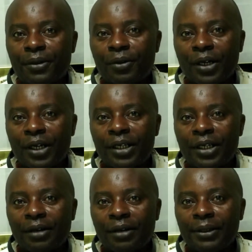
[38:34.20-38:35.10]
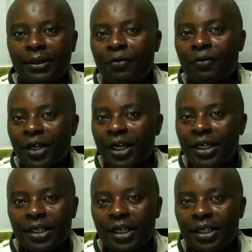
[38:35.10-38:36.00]
all right? But in Africa, in
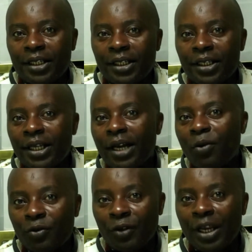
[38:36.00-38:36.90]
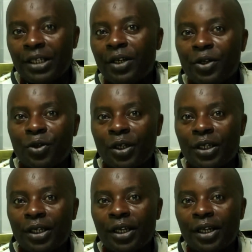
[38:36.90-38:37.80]
this case, this guy who is financially
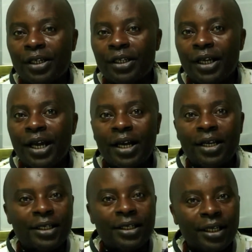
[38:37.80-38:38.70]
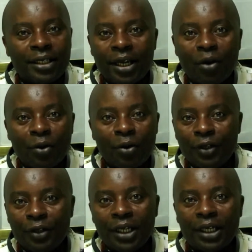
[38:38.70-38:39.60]
literate, the guy in this case now is
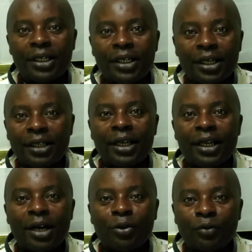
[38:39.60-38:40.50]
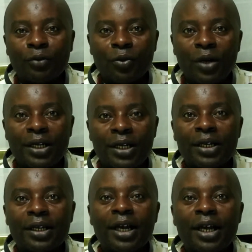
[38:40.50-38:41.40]
feeling like they're out of the world.
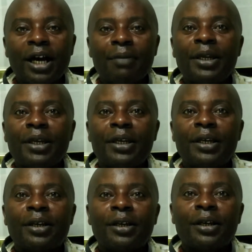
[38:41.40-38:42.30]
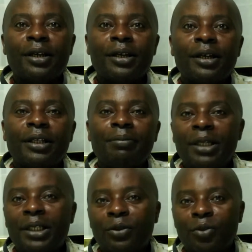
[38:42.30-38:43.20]
The
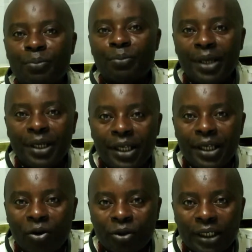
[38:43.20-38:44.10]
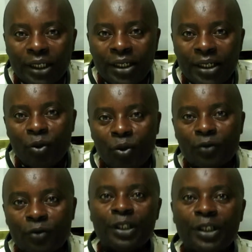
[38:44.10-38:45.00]
bill that was paid there on that day was
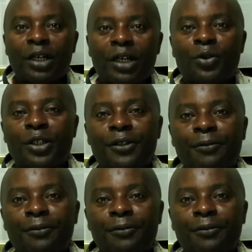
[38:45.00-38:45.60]
40,000.